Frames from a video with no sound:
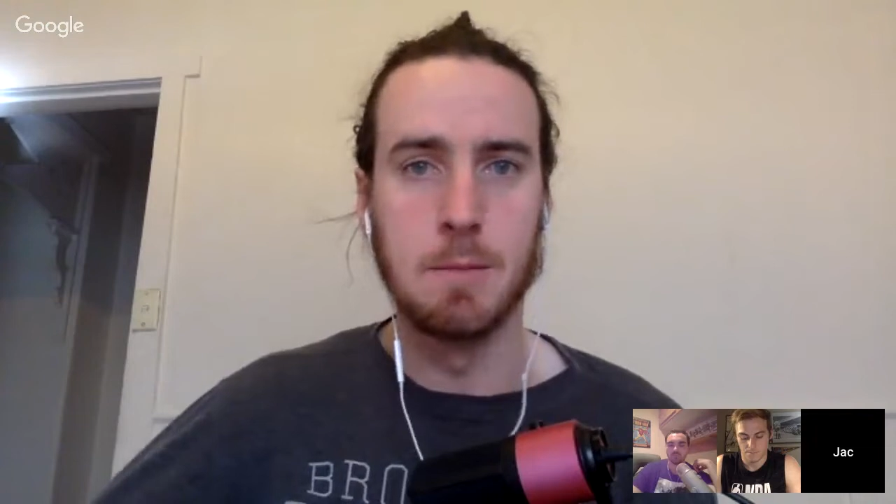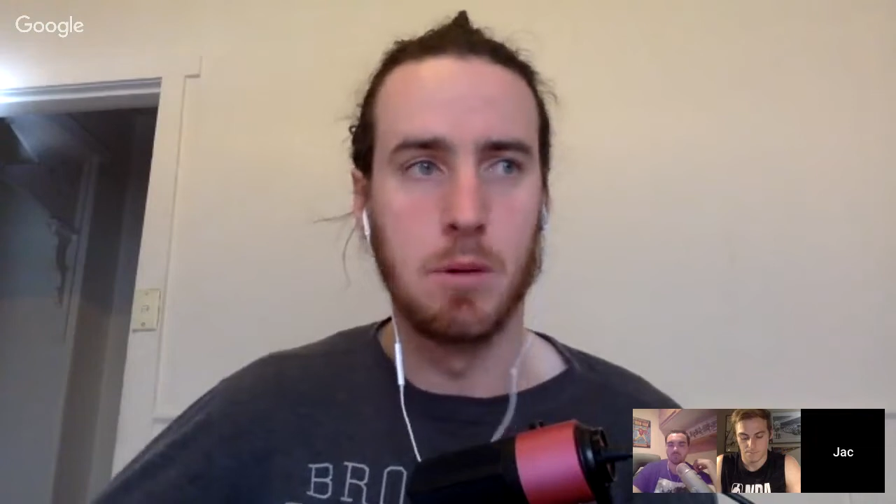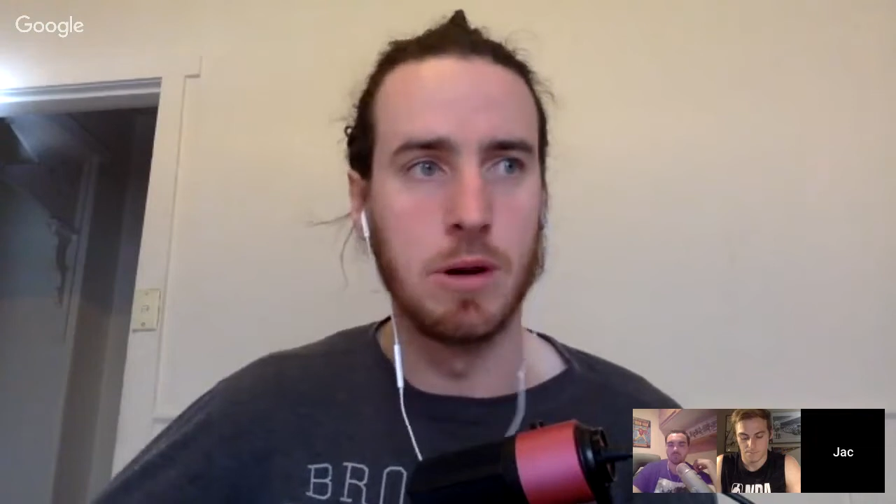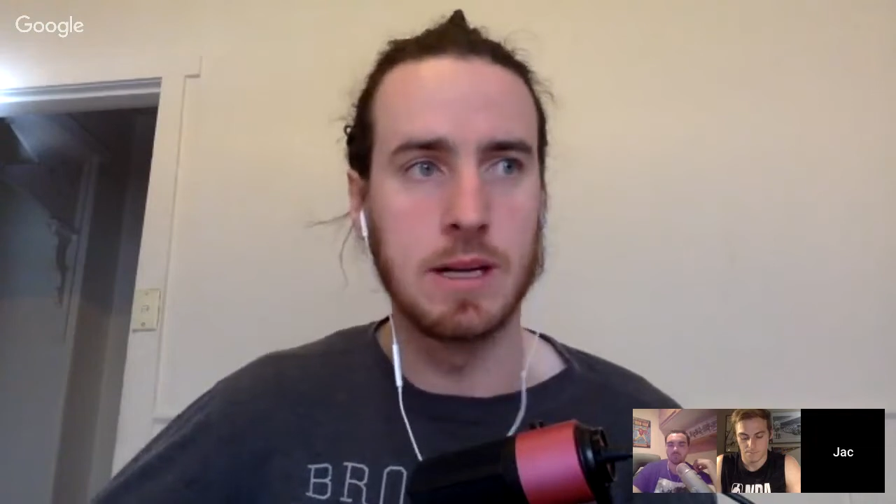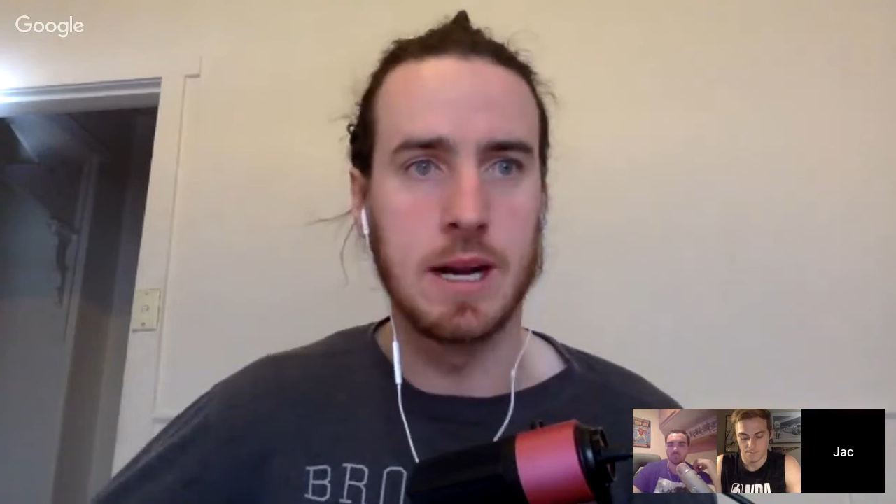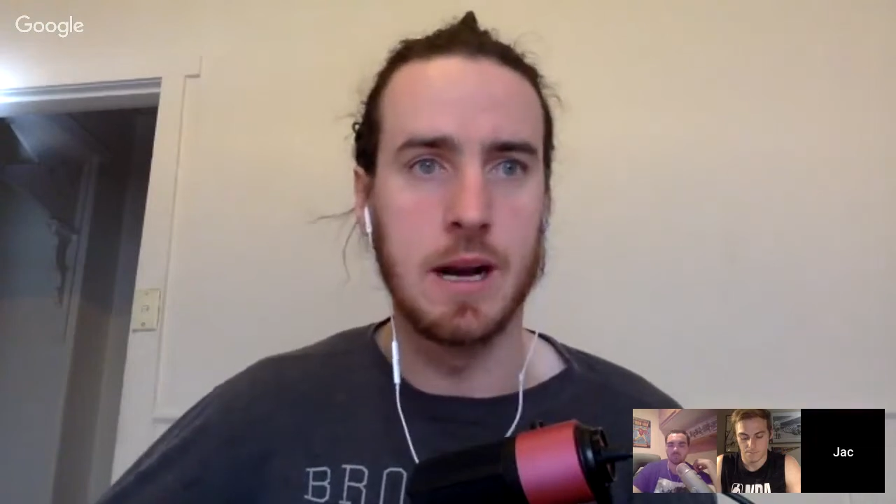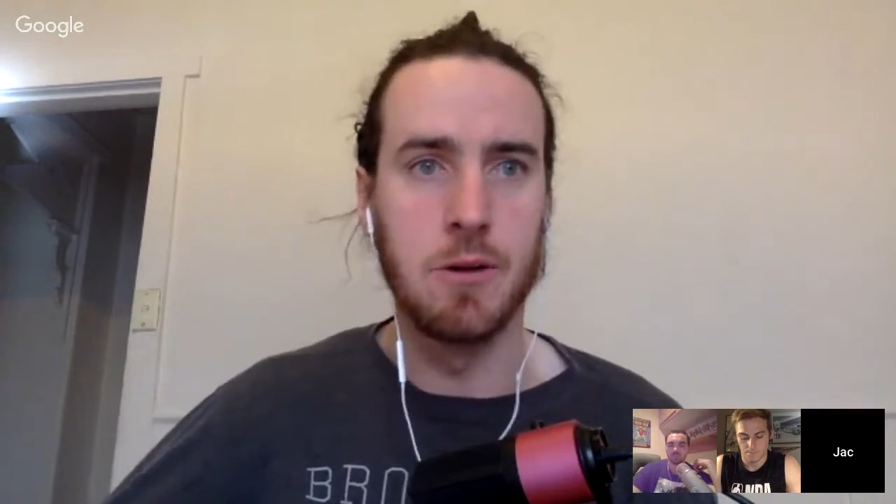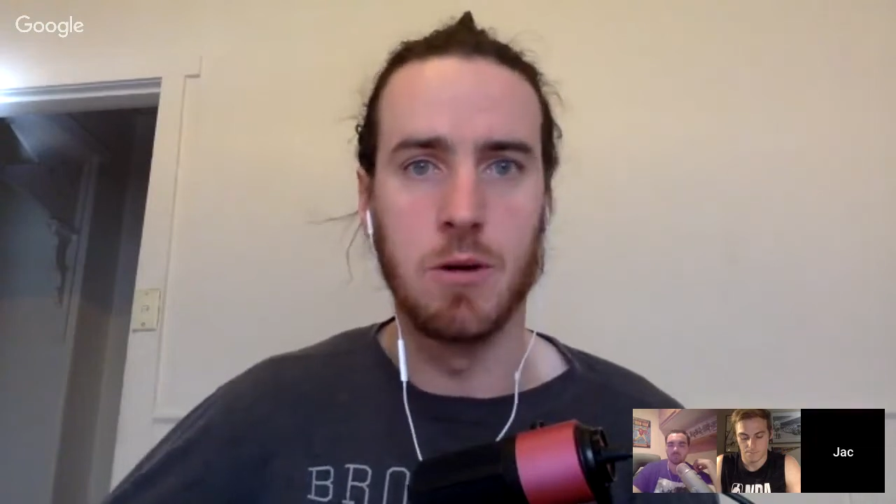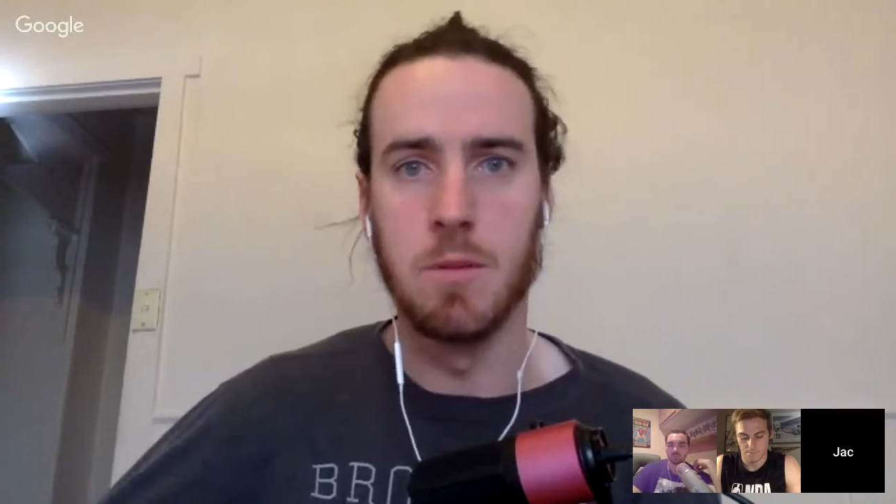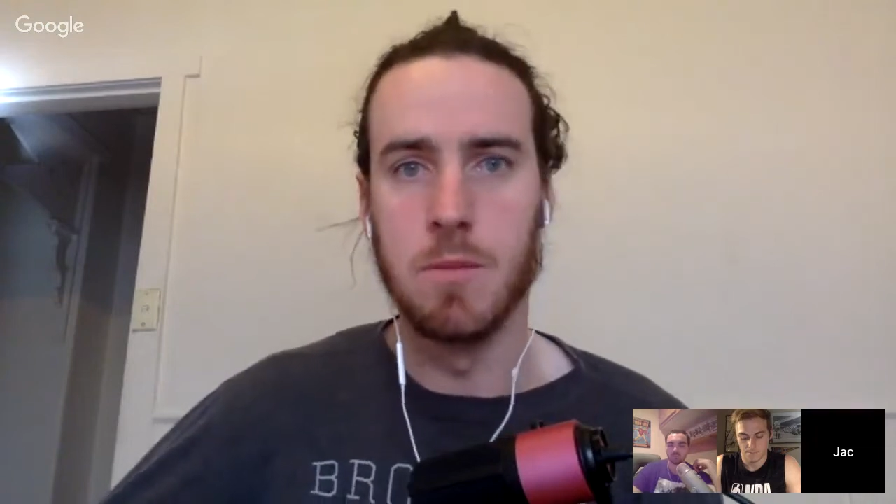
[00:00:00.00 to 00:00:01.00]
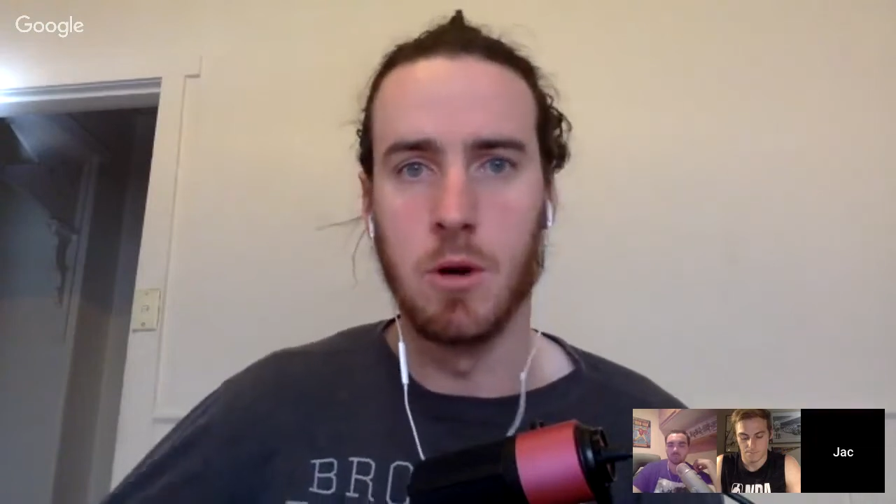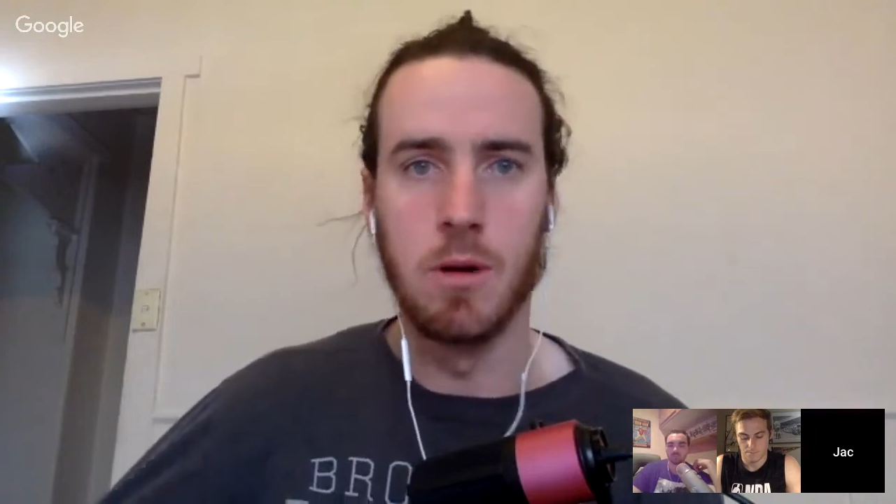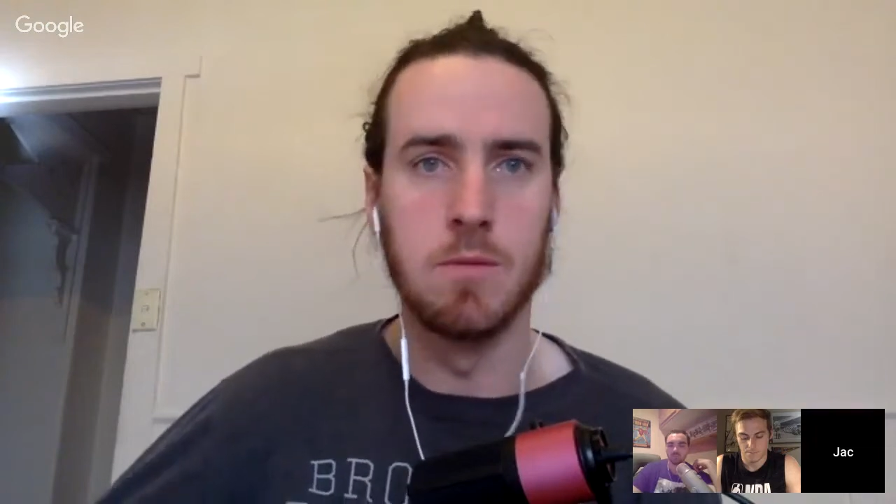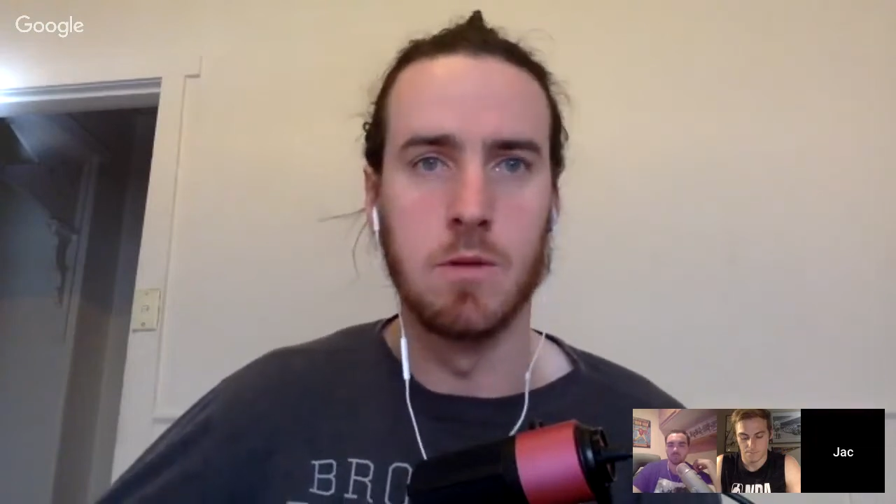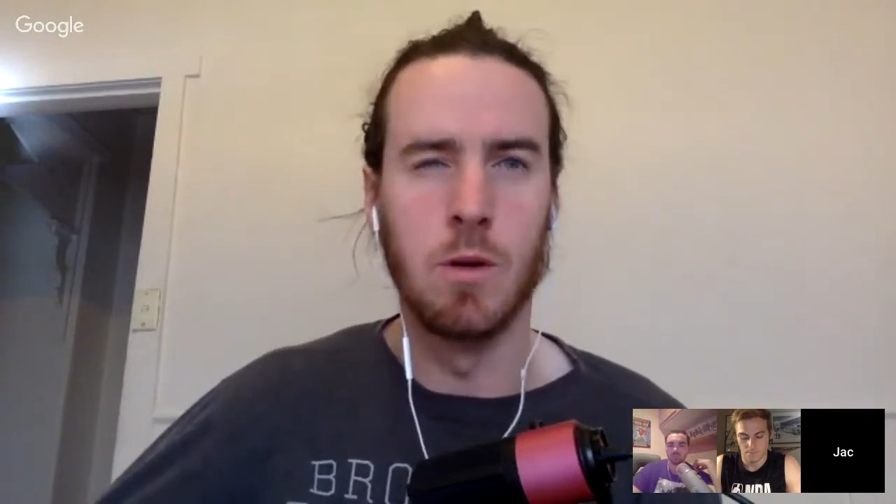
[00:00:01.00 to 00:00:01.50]
point guard
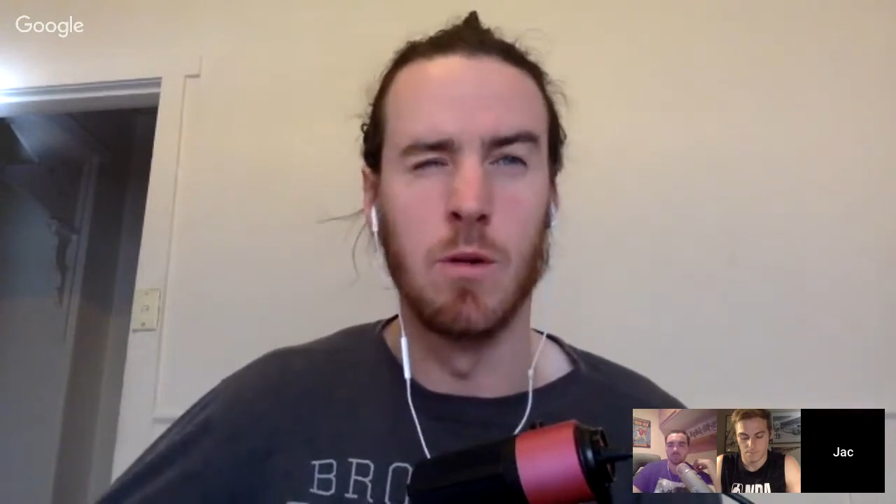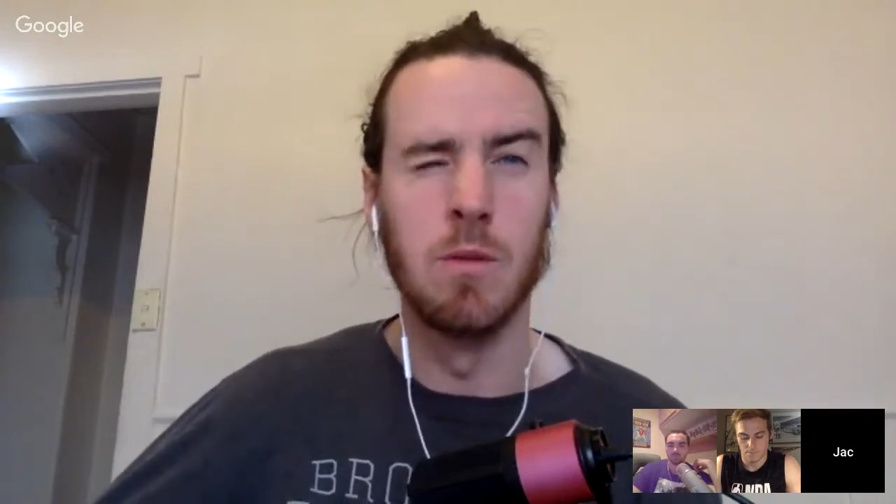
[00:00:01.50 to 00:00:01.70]
or